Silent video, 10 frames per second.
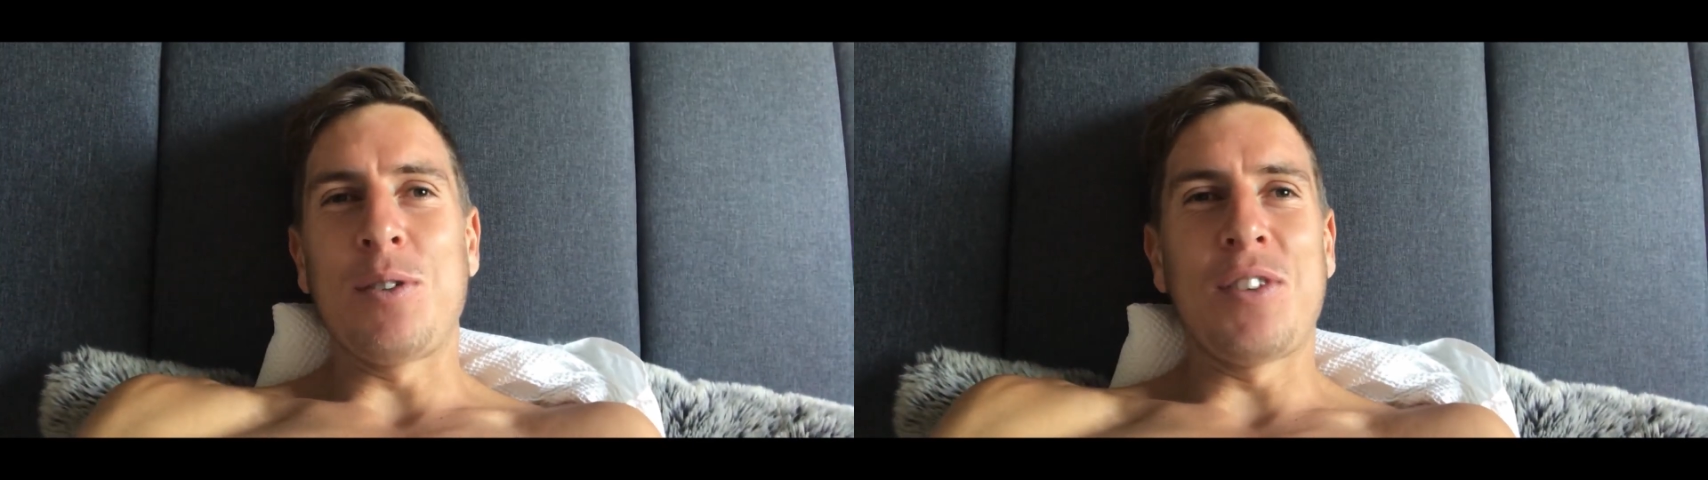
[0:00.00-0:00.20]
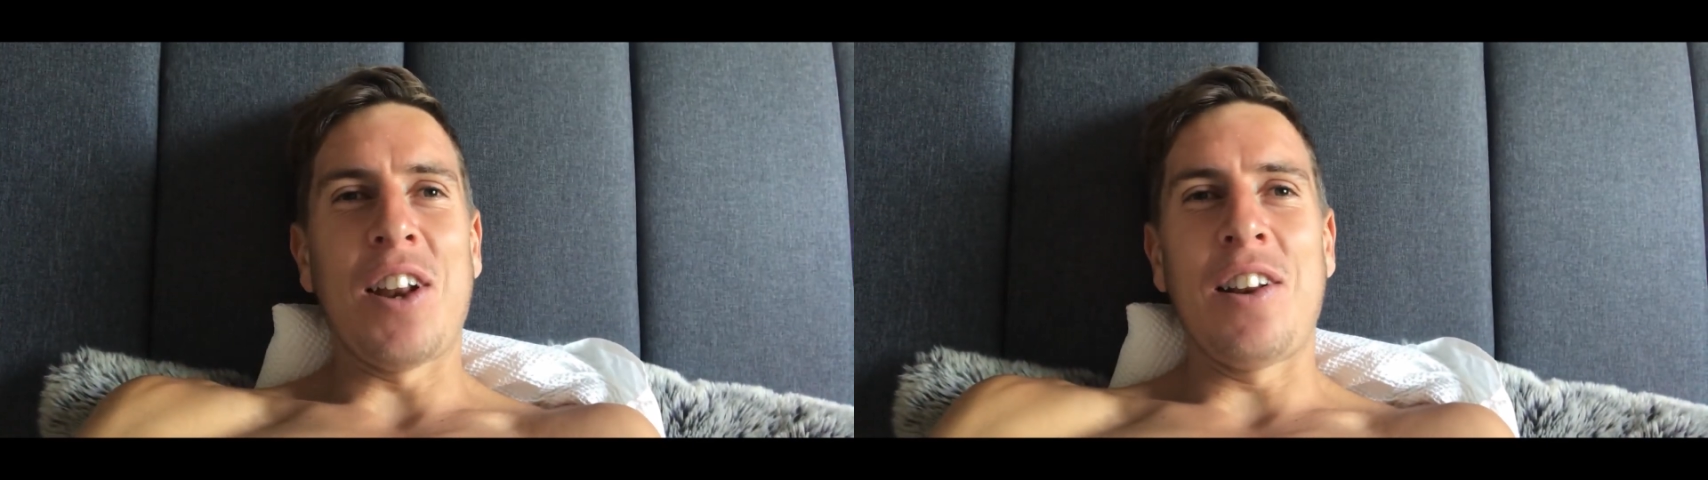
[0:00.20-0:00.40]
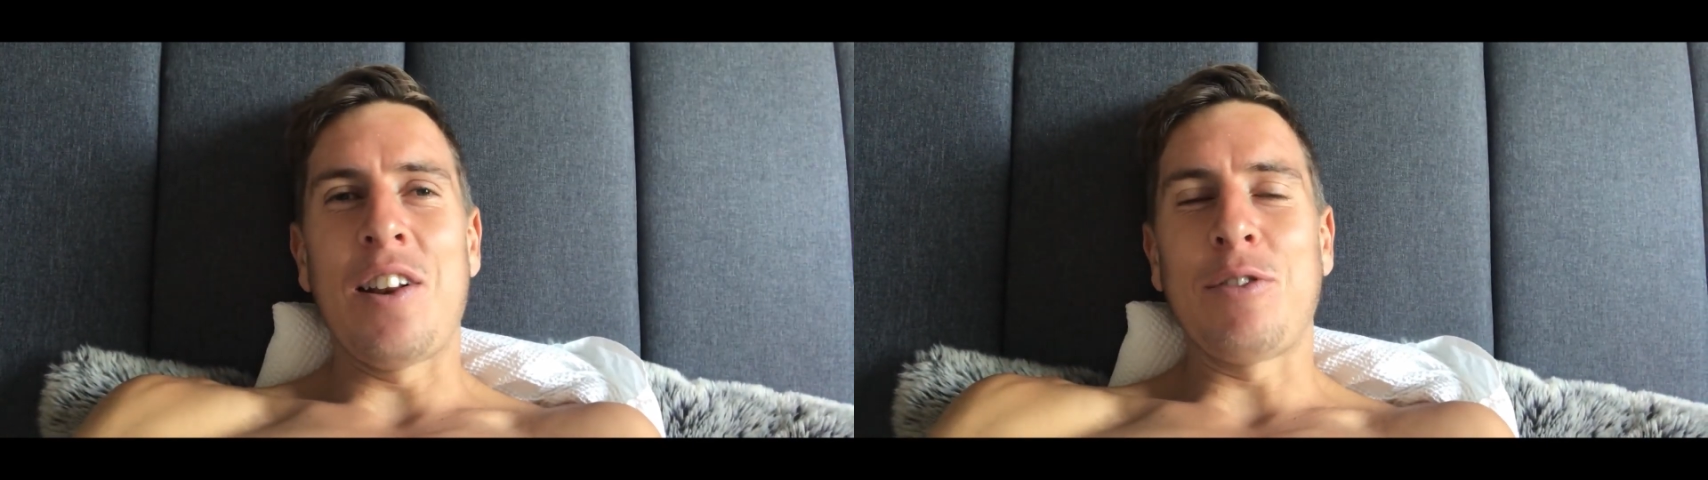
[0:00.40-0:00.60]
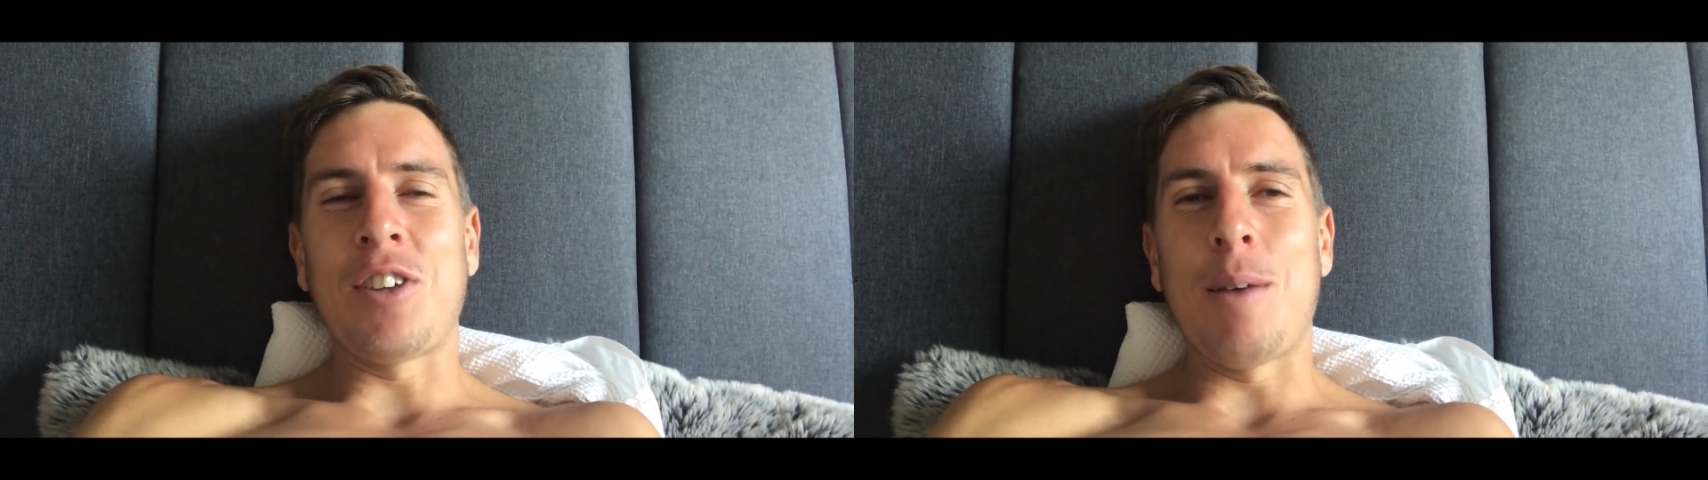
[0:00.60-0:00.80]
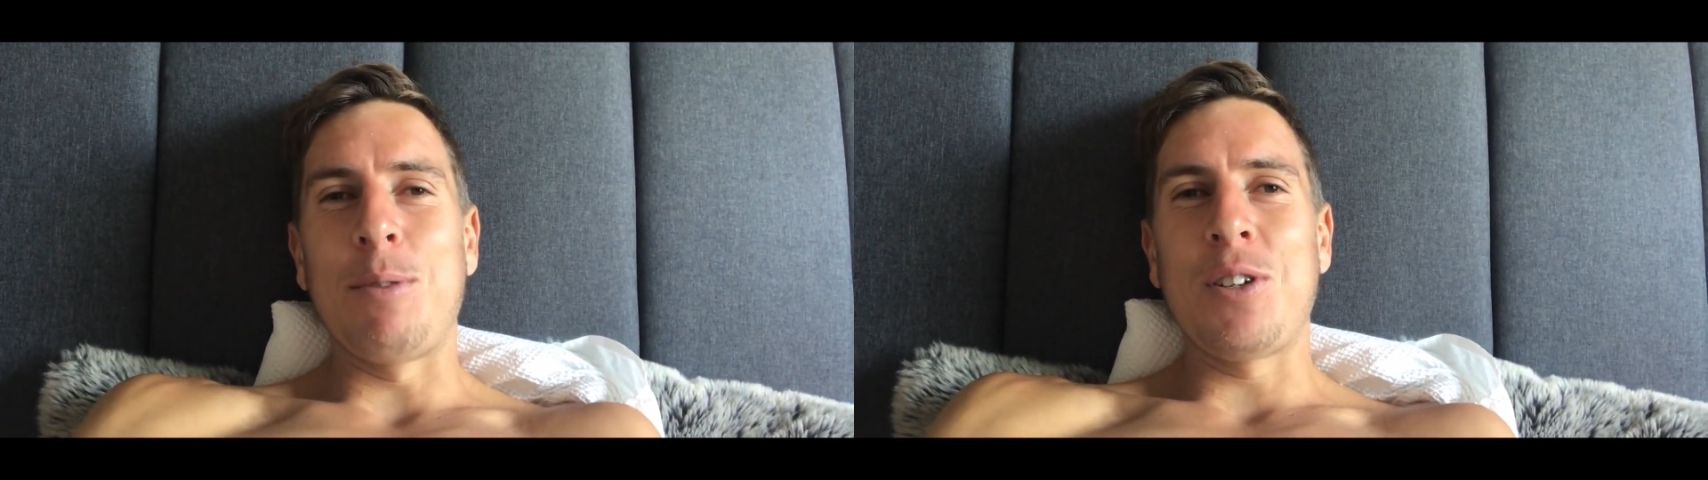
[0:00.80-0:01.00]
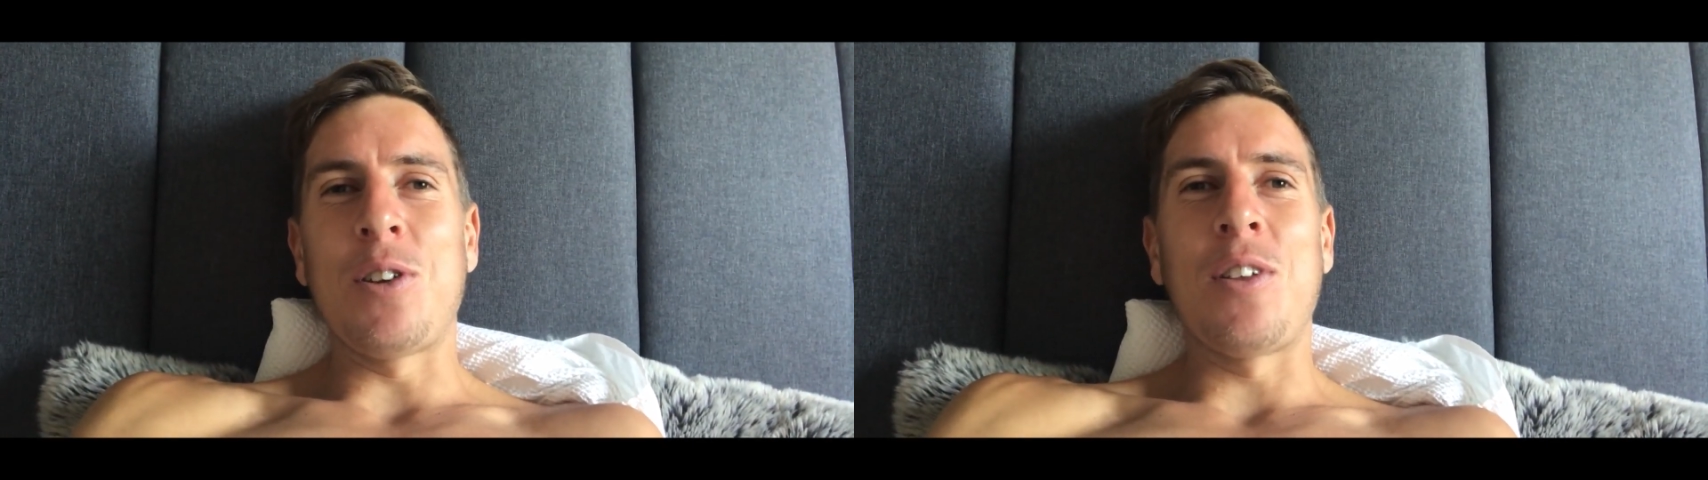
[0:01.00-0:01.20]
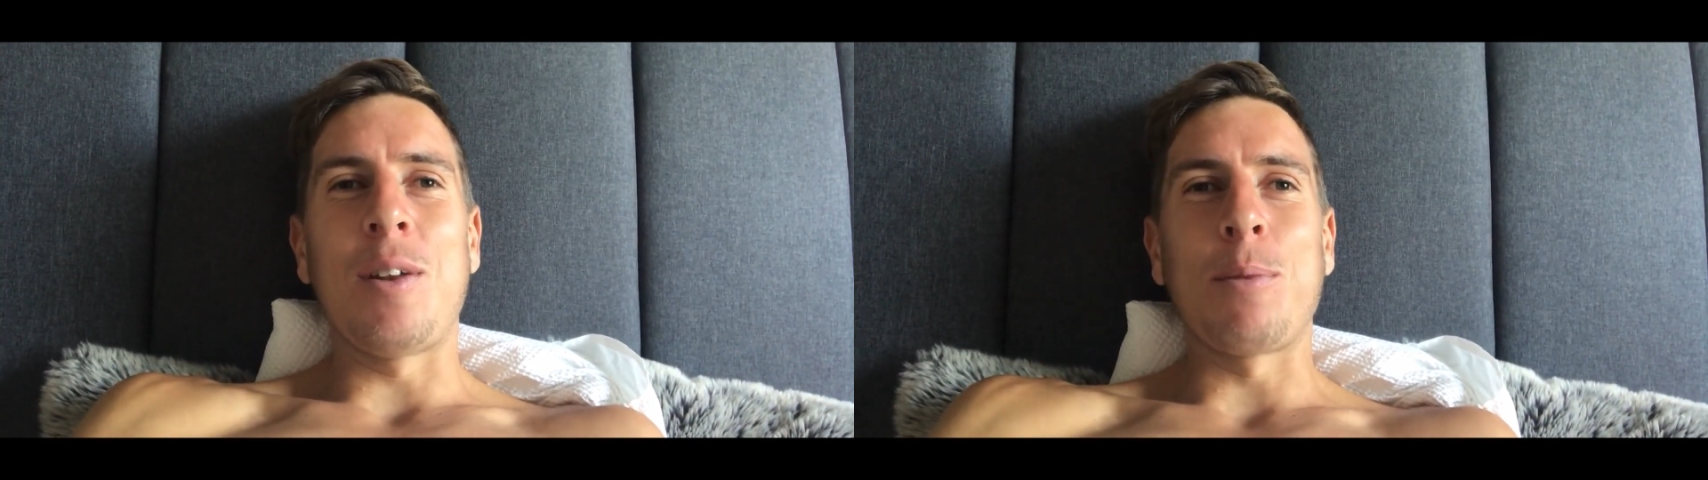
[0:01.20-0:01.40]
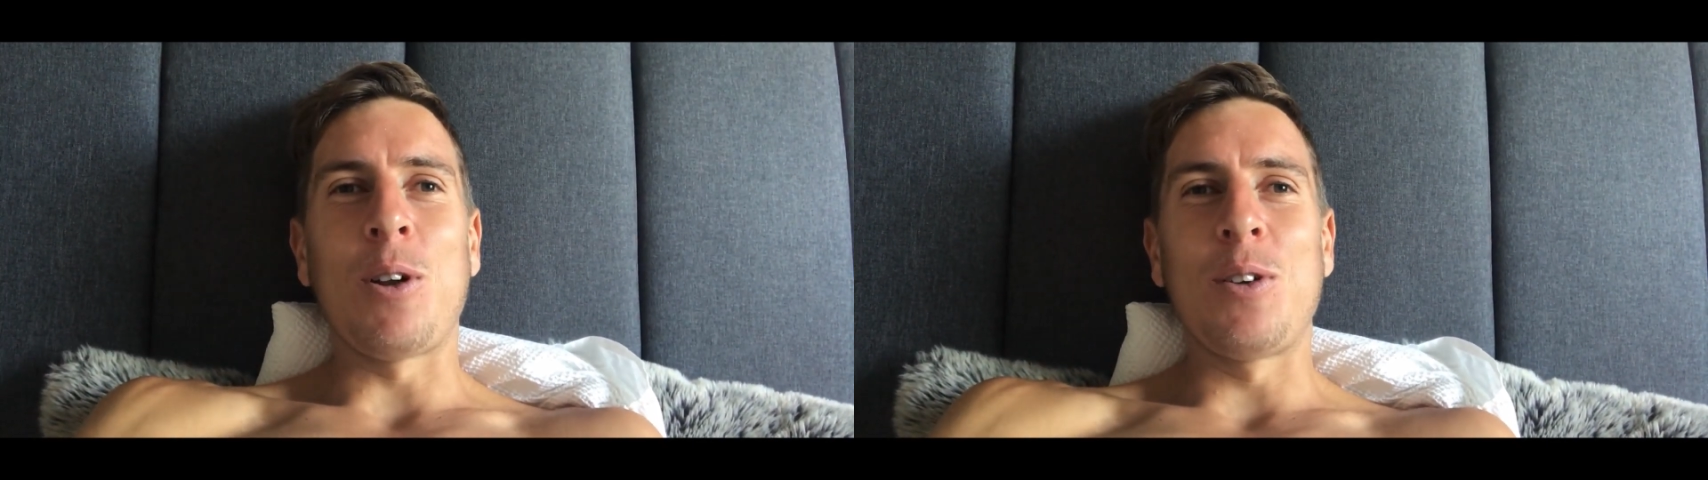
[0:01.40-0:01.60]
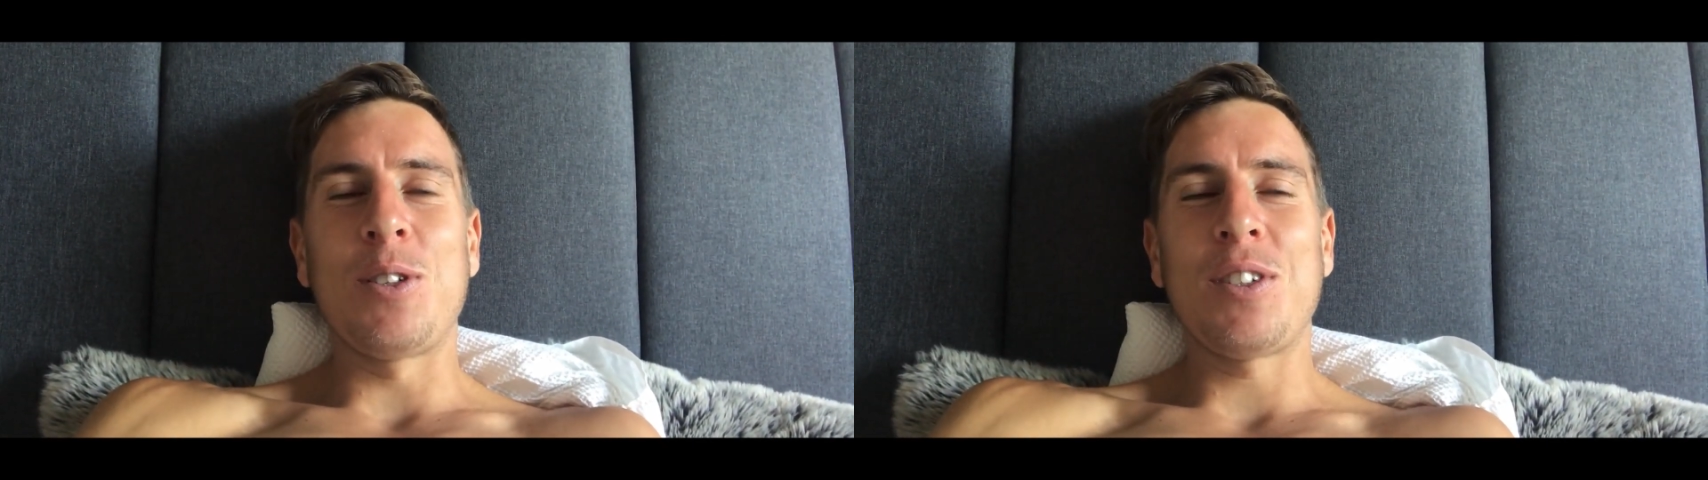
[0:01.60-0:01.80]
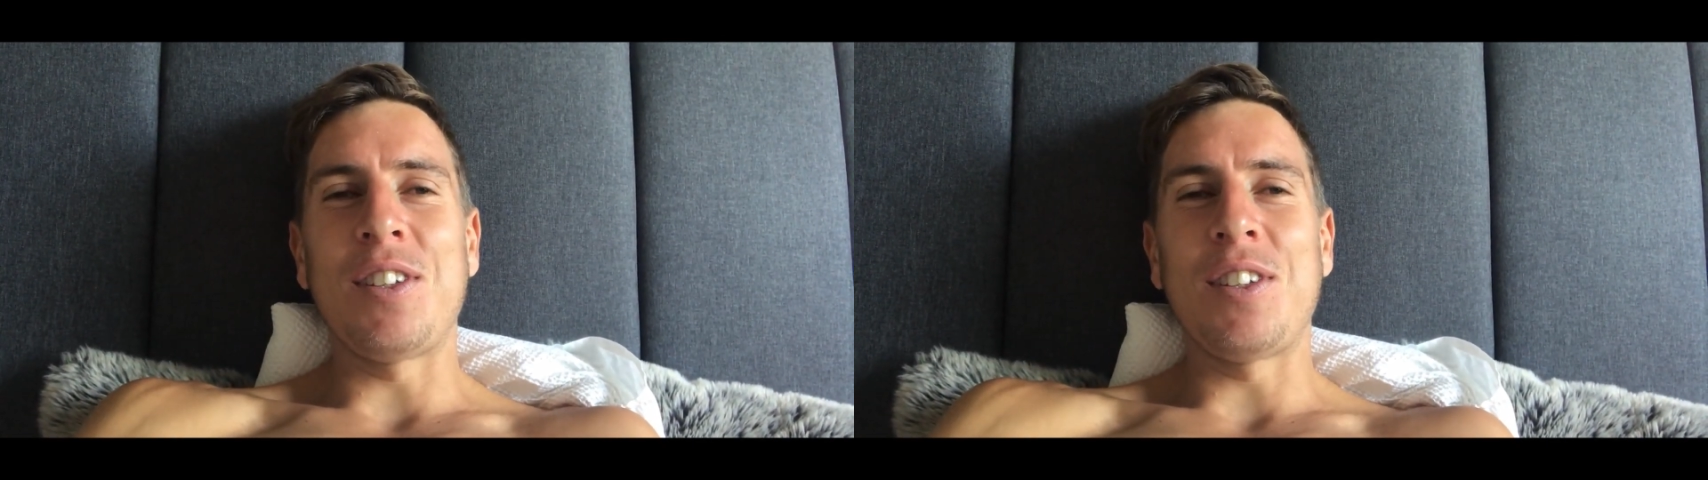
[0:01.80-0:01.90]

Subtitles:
I've done it enough times to know that I'm close,